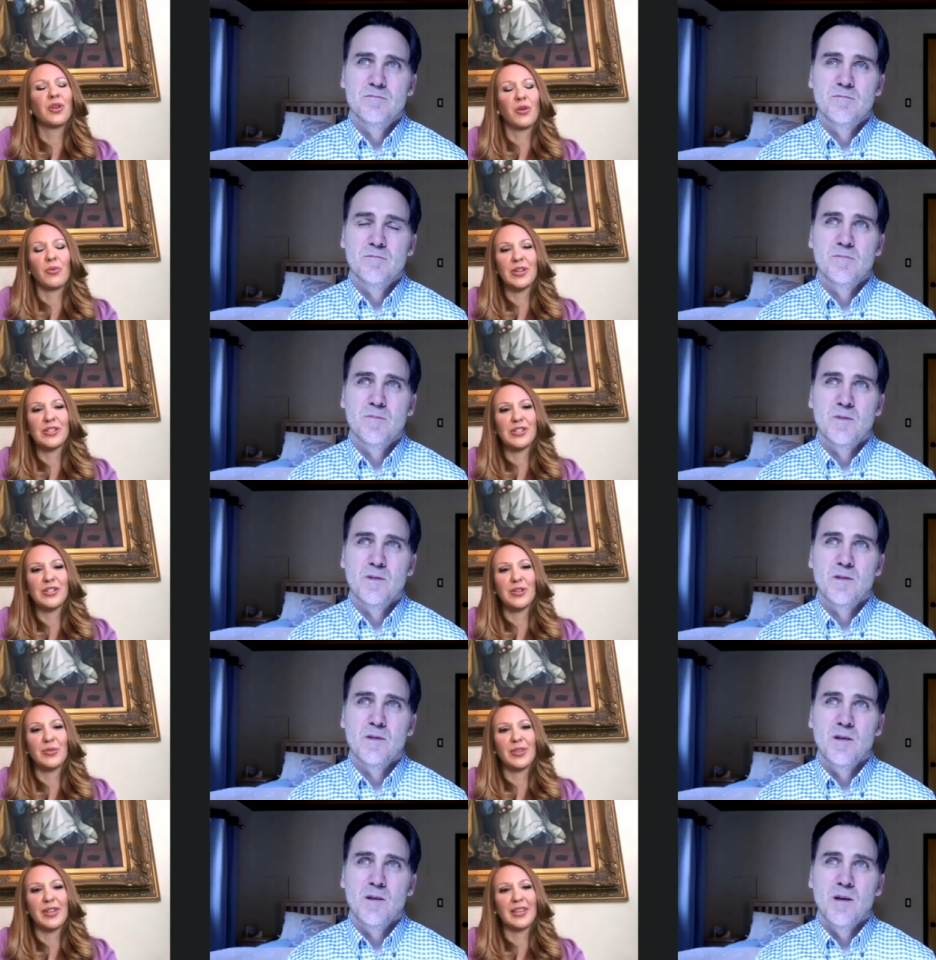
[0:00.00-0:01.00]
Speaker 1: know what to
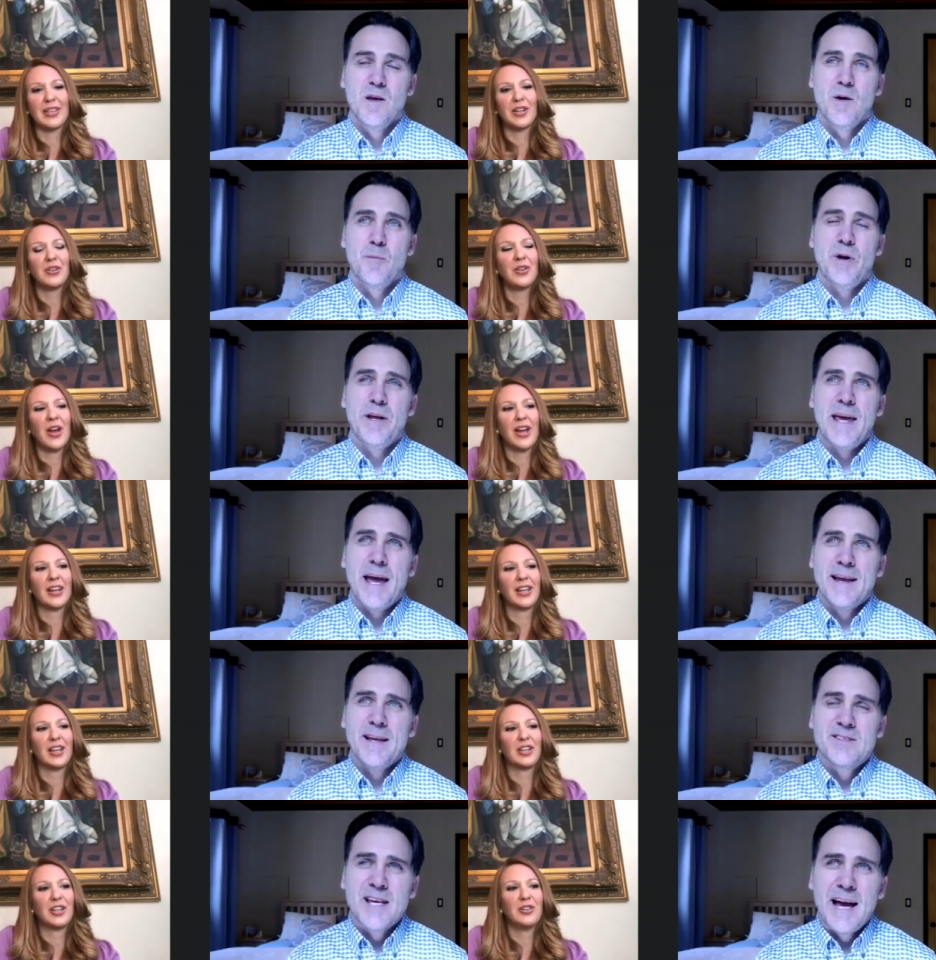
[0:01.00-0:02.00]
do with that. They don't know how to
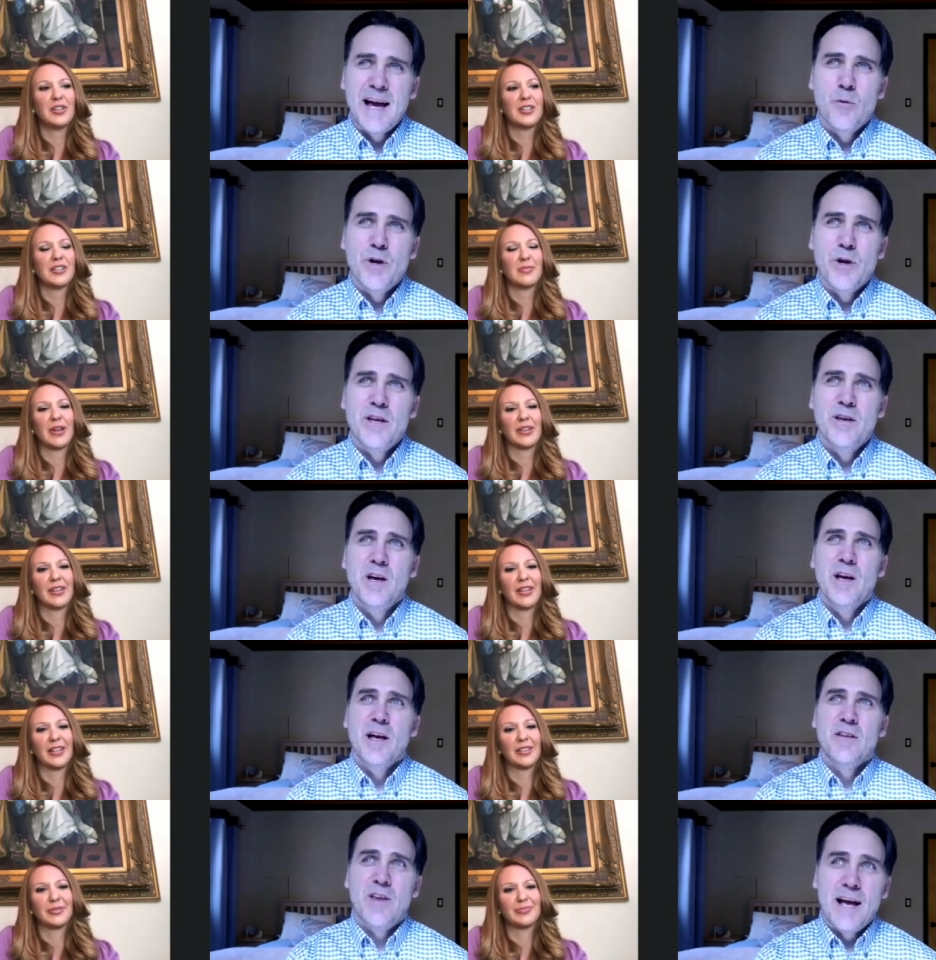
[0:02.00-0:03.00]
get curious. How we,
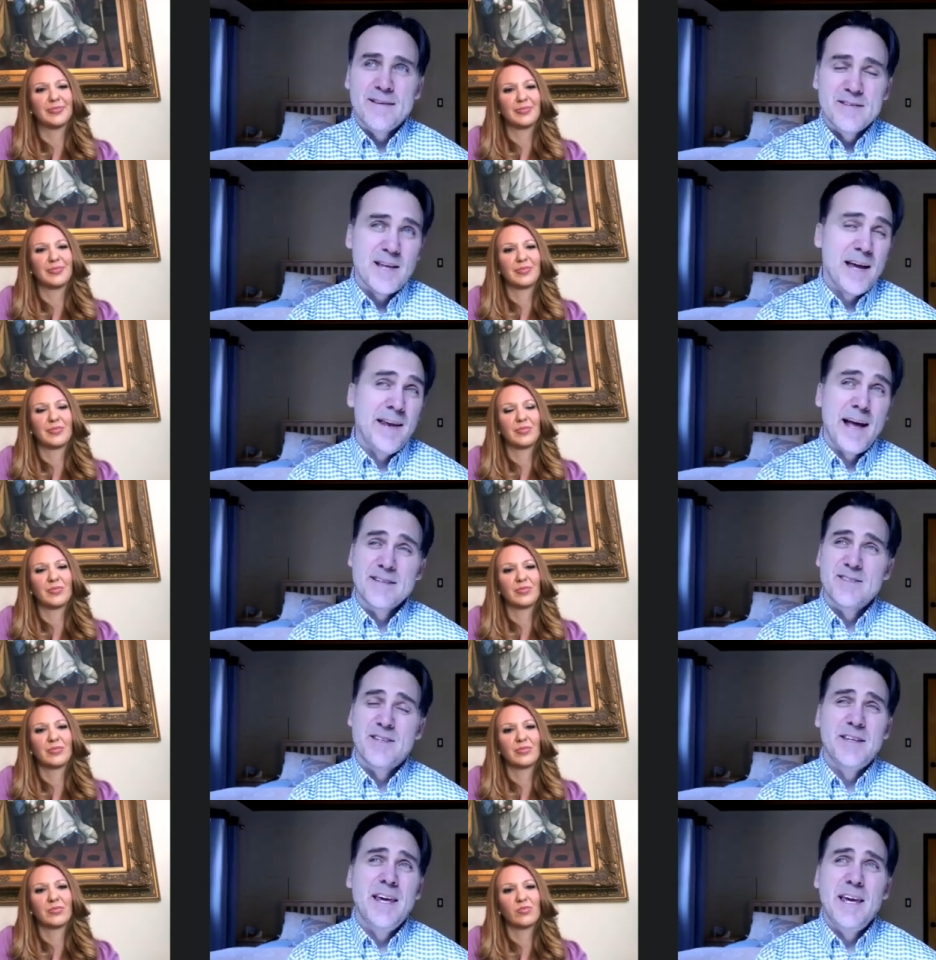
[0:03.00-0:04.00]
Speaker 2: that's and that's
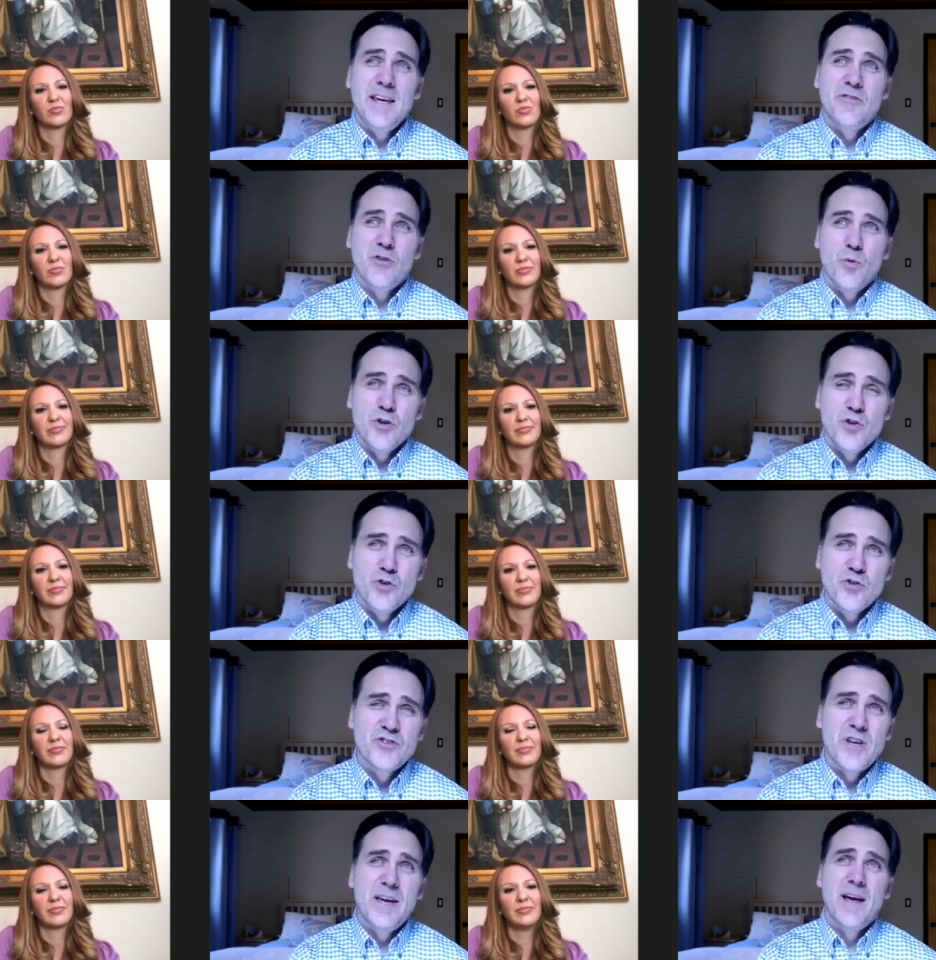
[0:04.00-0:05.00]
the key. So when you
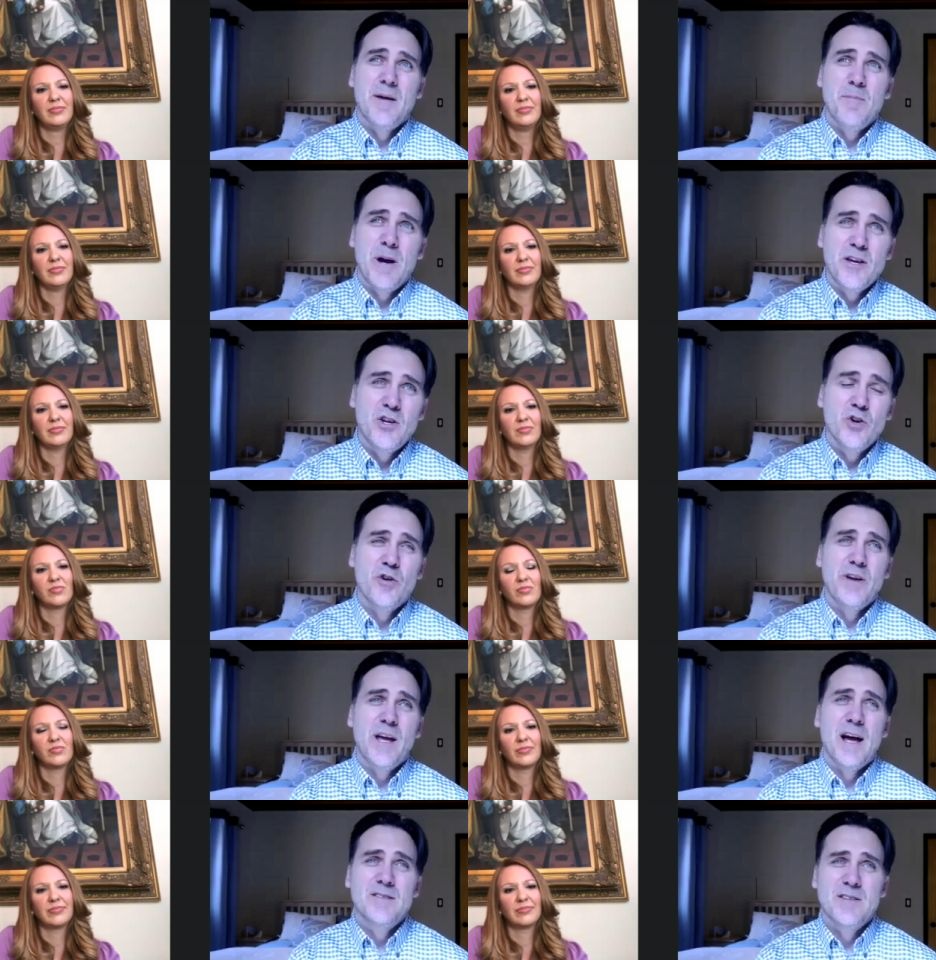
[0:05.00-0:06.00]
say that, my
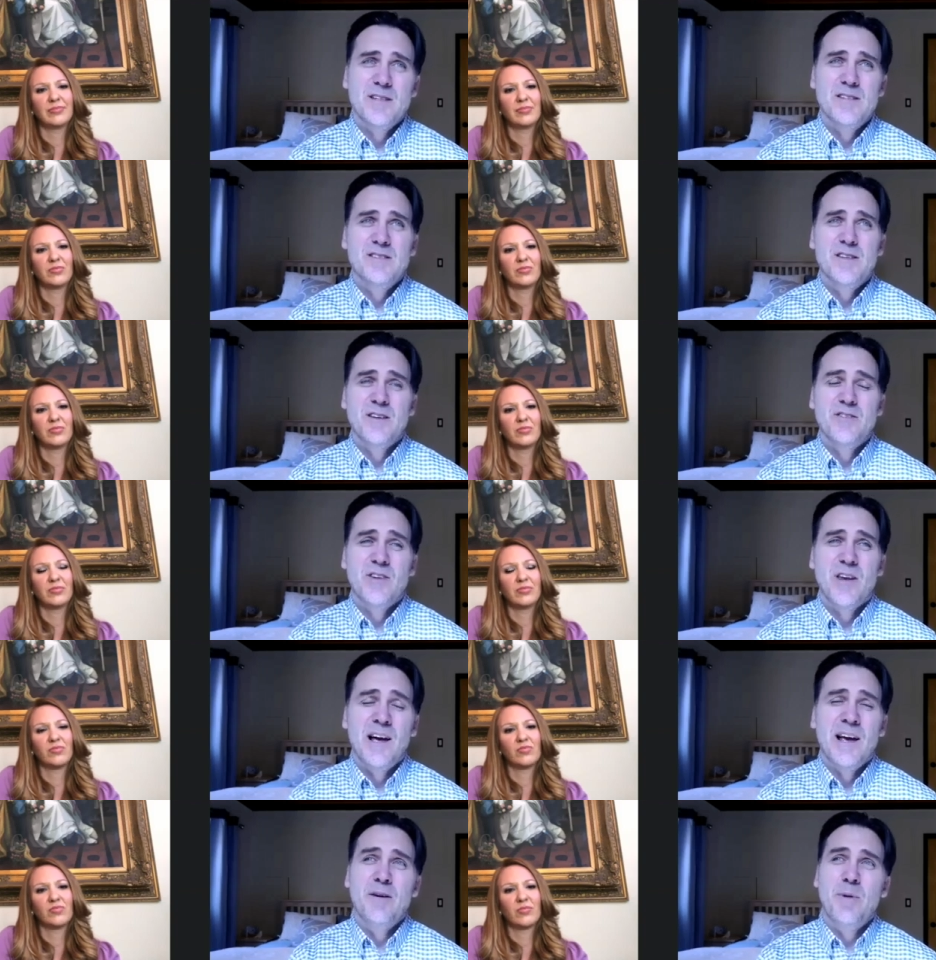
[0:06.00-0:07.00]
curiosity says,
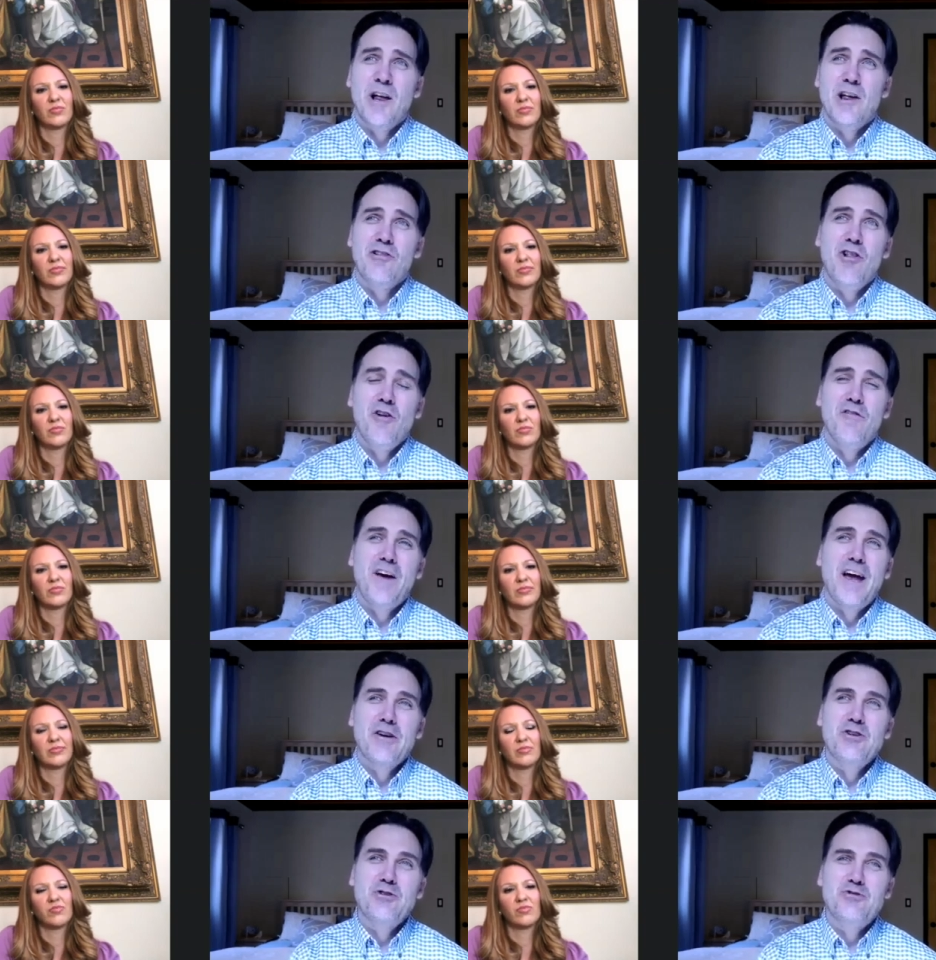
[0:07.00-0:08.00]
Anabelle, I love how
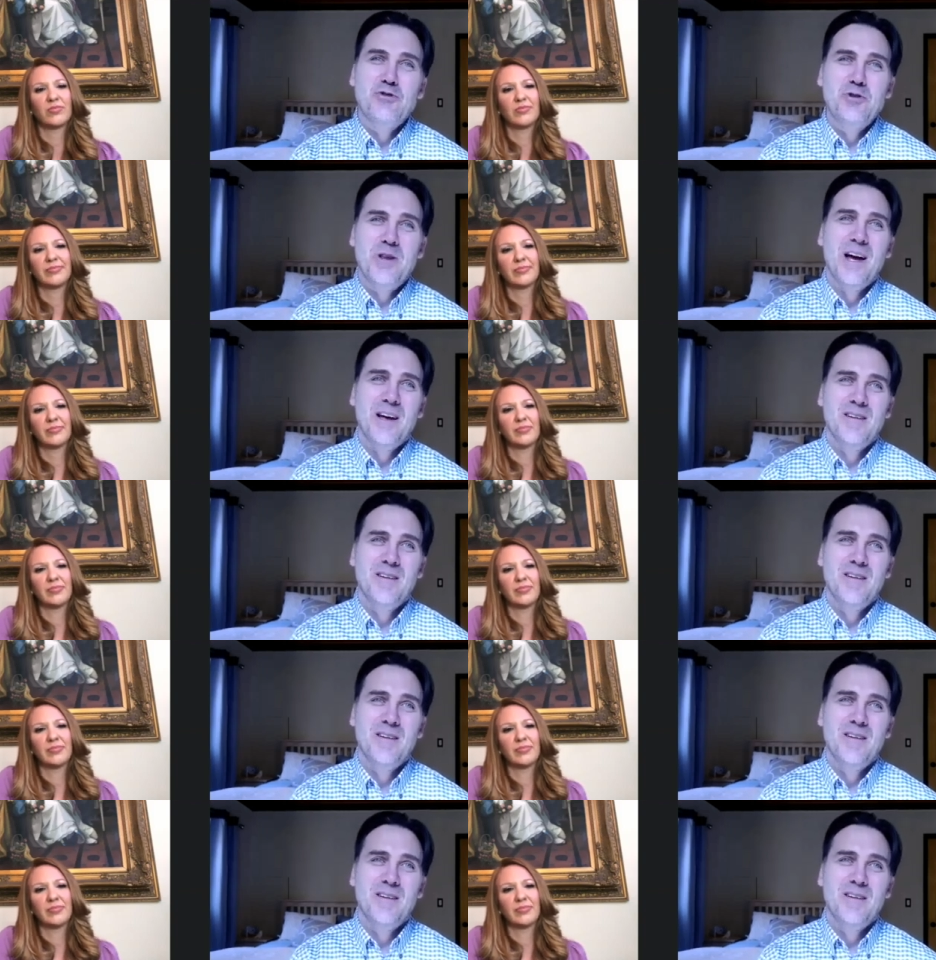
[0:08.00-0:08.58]
you do that.